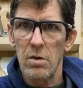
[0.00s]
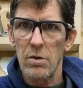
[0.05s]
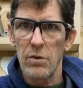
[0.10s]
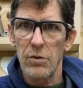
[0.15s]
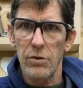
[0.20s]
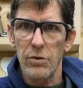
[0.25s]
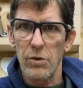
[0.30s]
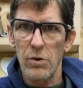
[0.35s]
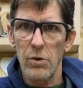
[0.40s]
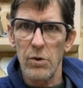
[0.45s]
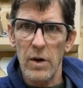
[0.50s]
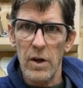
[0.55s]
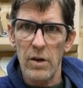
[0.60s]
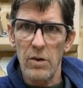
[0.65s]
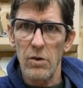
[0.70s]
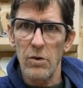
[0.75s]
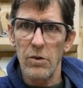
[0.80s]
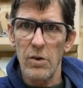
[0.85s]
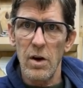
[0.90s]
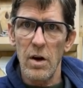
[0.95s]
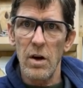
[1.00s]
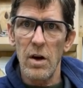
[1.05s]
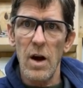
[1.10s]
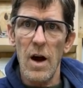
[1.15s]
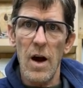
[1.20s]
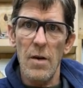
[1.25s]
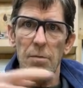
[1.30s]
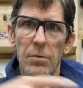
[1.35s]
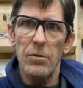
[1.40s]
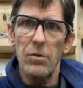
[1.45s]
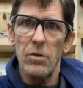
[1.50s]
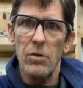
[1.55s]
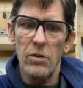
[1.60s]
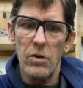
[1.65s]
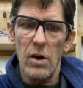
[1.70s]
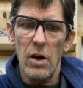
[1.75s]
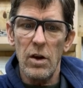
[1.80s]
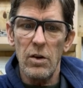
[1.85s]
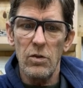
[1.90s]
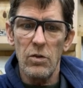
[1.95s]
screw handles, on opposite
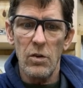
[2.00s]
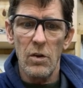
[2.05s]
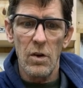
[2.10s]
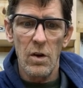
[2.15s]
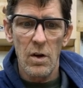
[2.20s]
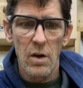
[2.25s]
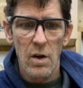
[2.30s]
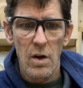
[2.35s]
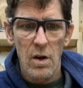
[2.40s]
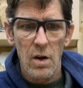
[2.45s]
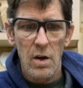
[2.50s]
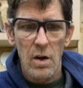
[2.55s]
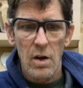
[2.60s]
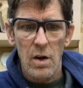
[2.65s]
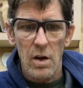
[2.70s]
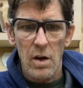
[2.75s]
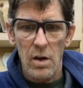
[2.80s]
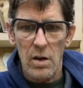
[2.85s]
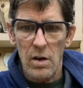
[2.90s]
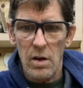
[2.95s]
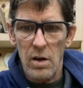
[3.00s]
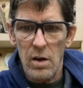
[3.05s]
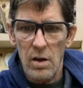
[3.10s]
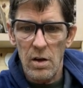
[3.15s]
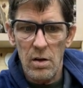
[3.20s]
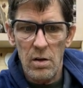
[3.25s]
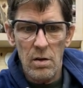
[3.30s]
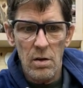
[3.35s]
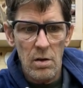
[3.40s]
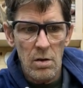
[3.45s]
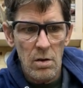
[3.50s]
sides, and then